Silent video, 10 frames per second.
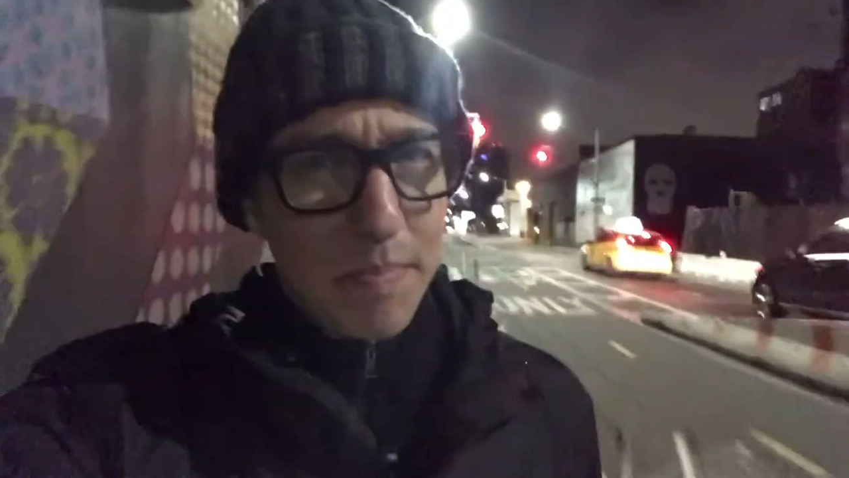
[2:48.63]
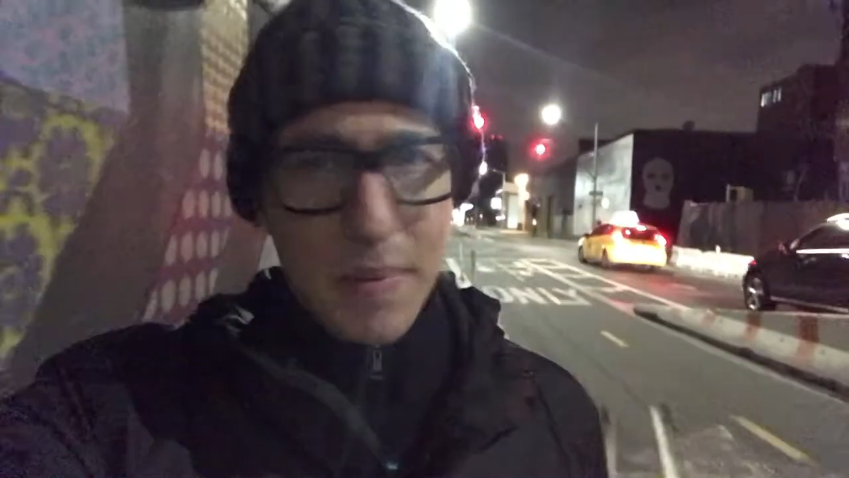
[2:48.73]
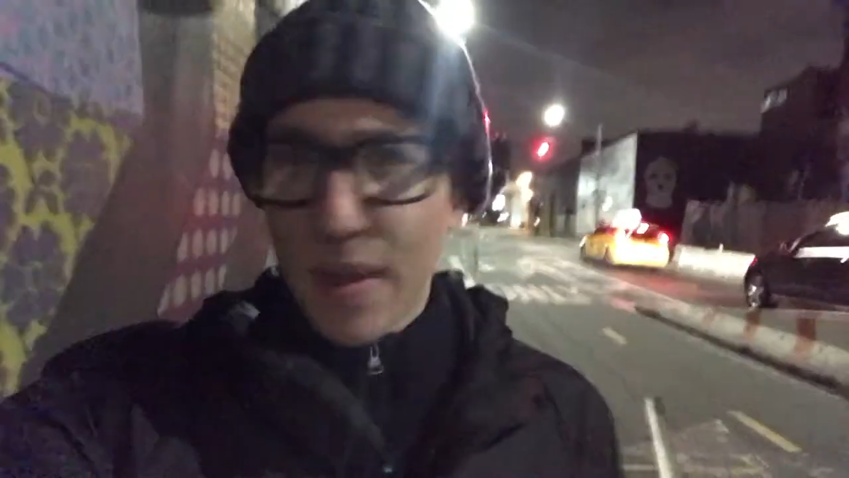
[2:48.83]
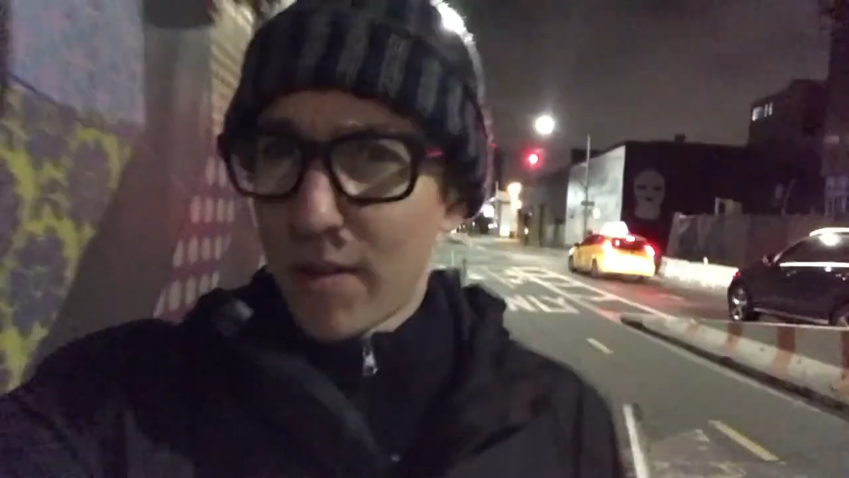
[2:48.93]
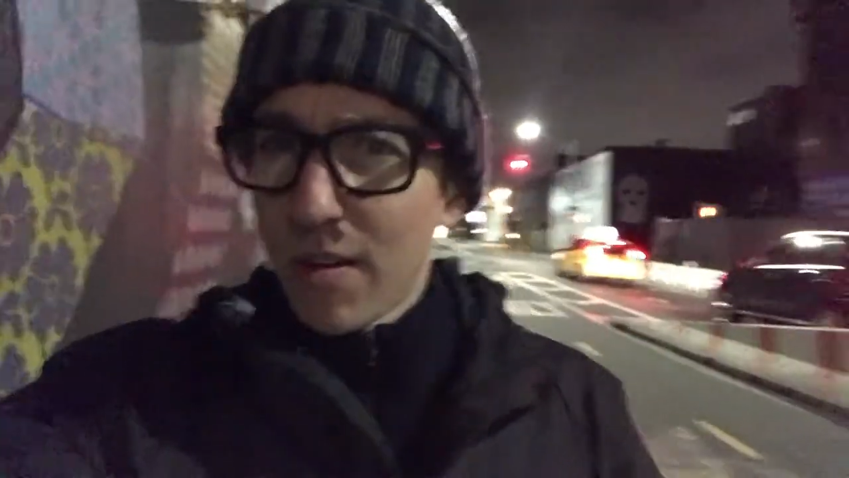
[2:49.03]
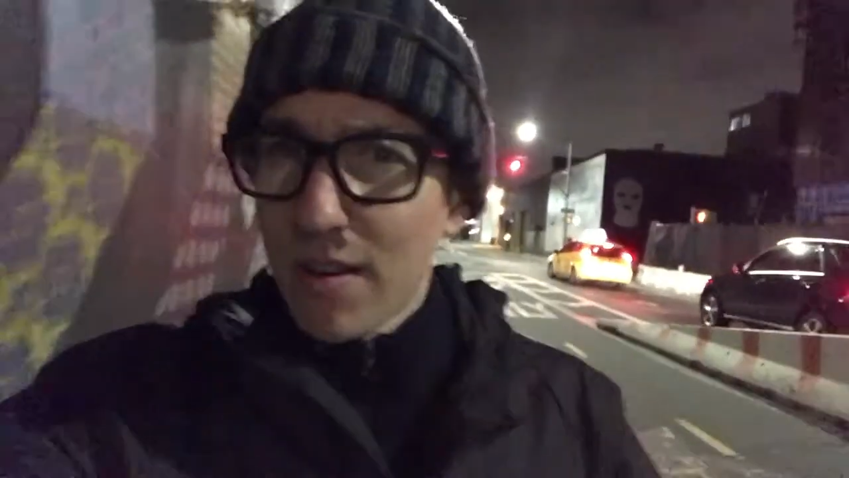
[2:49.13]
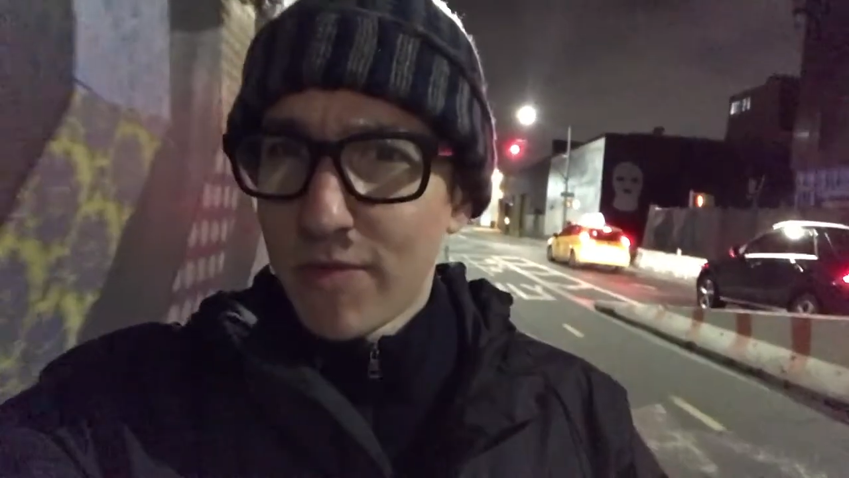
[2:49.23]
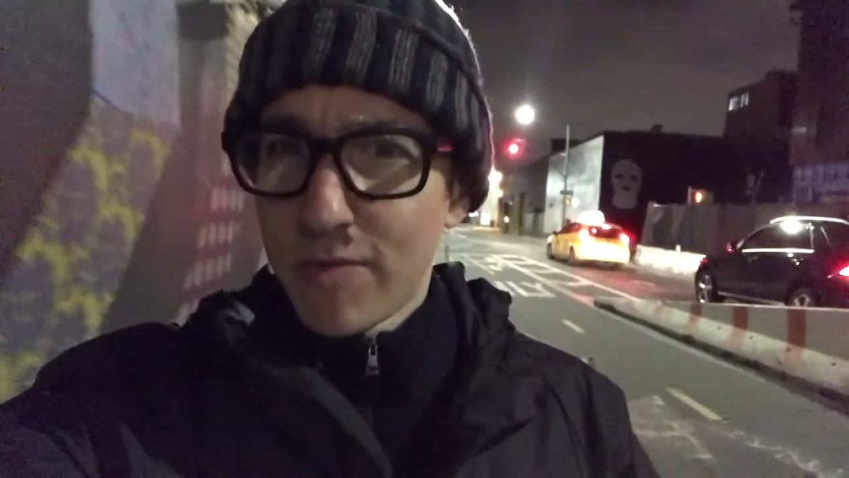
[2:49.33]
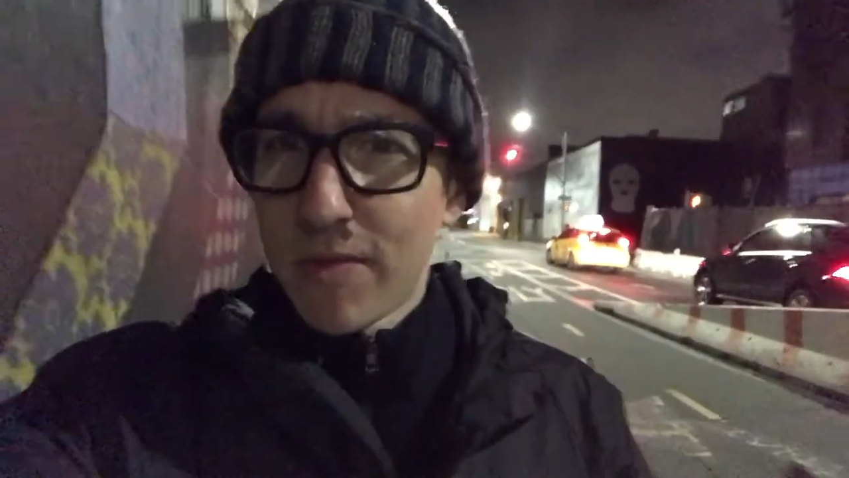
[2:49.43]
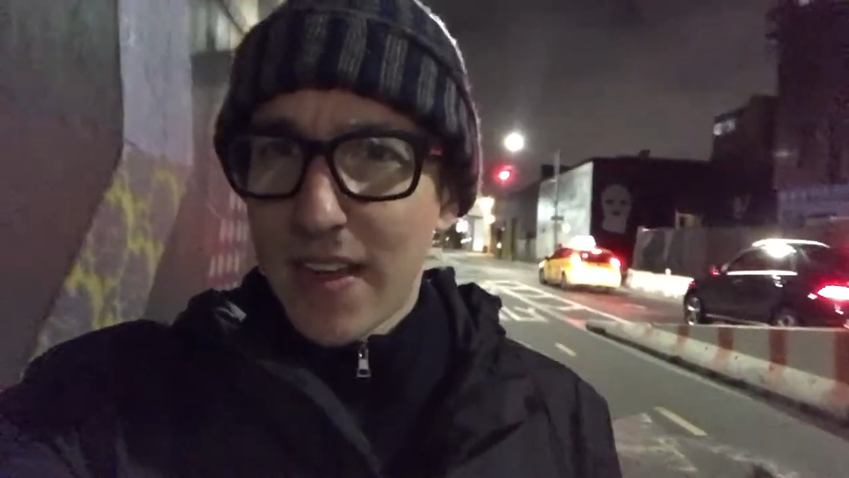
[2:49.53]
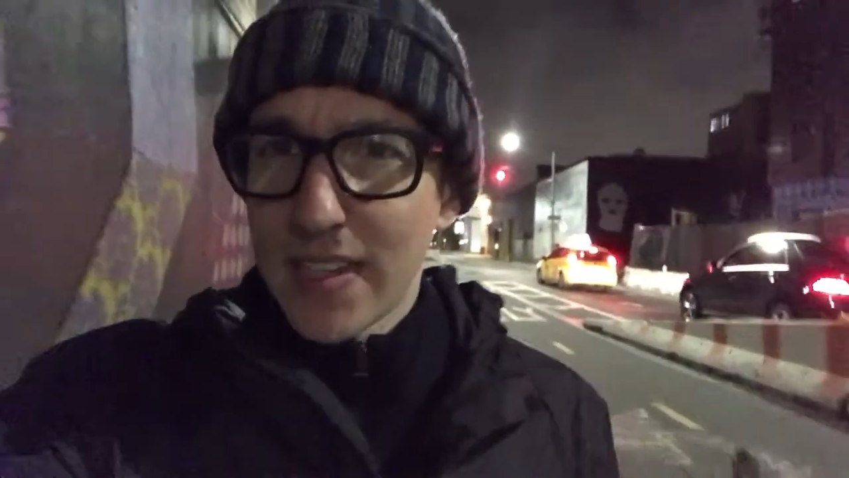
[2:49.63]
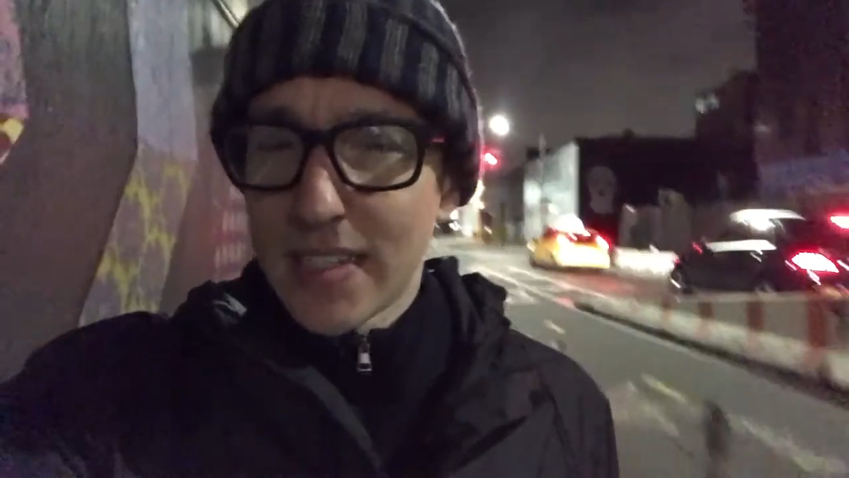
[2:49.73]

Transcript: better off find